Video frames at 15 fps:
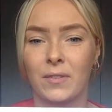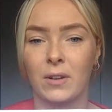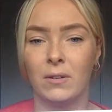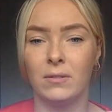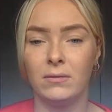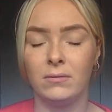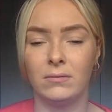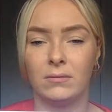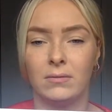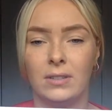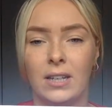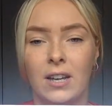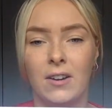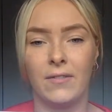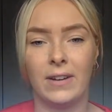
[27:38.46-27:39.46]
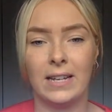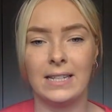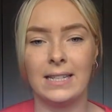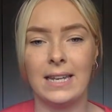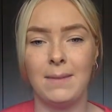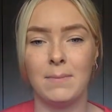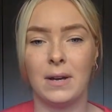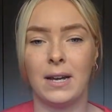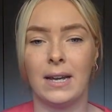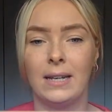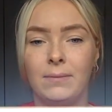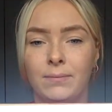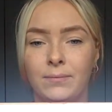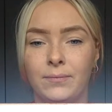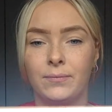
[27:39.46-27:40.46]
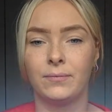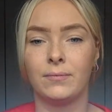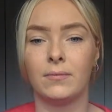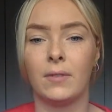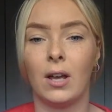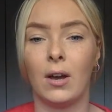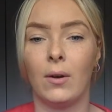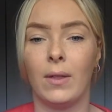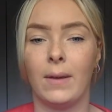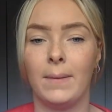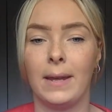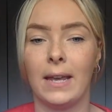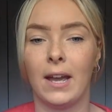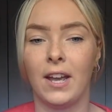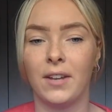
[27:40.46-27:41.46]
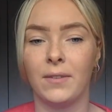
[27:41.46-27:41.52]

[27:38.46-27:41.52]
Ooh, you can't really see mine. Oh, there we go.